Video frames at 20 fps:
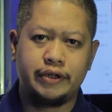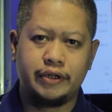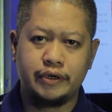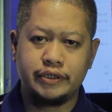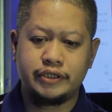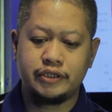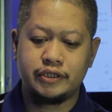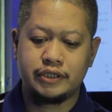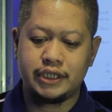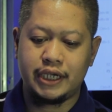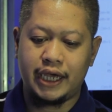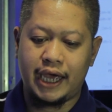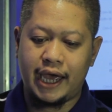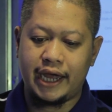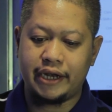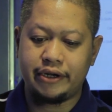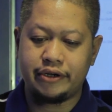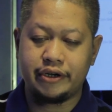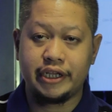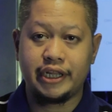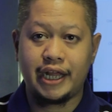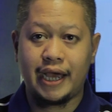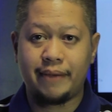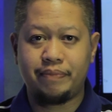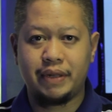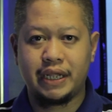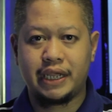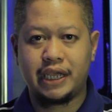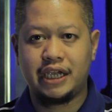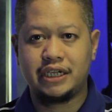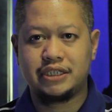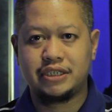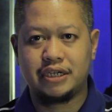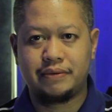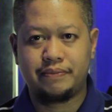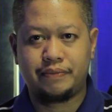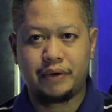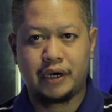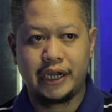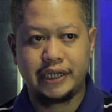those who see Android application
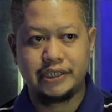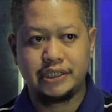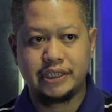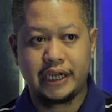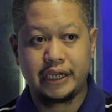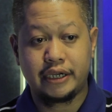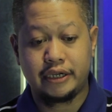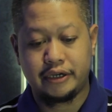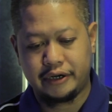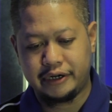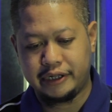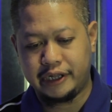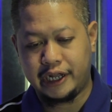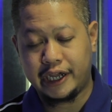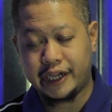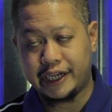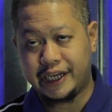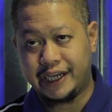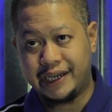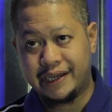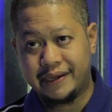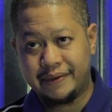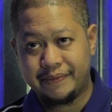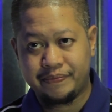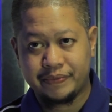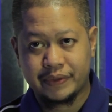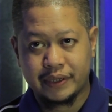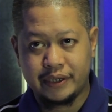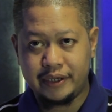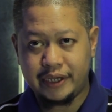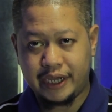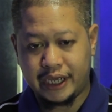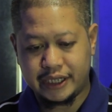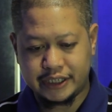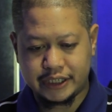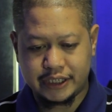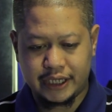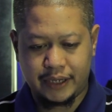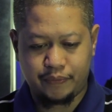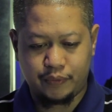project, you're lucky. You can
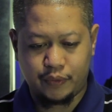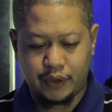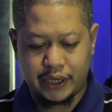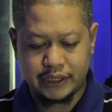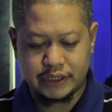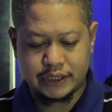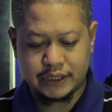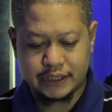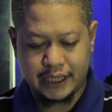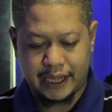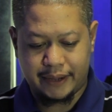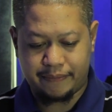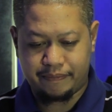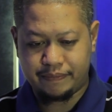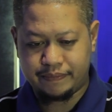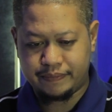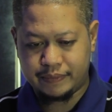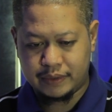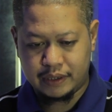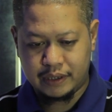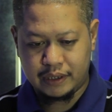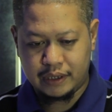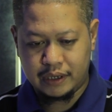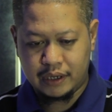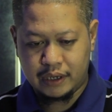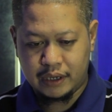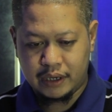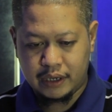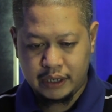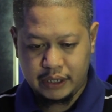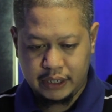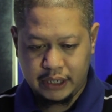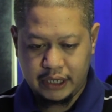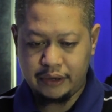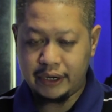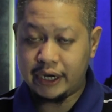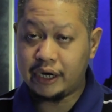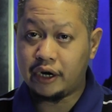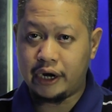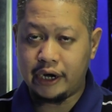skip one step.
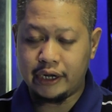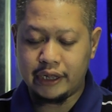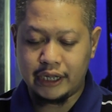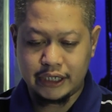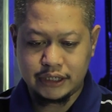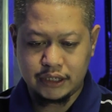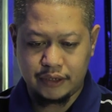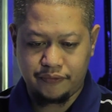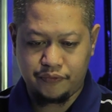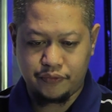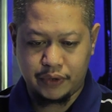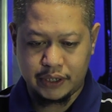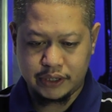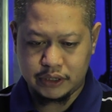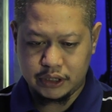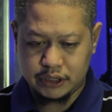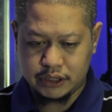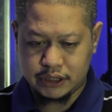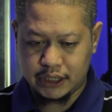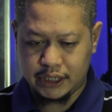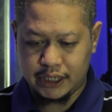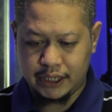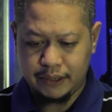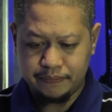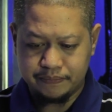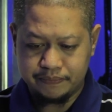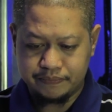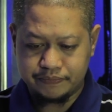Irregardless of what you see,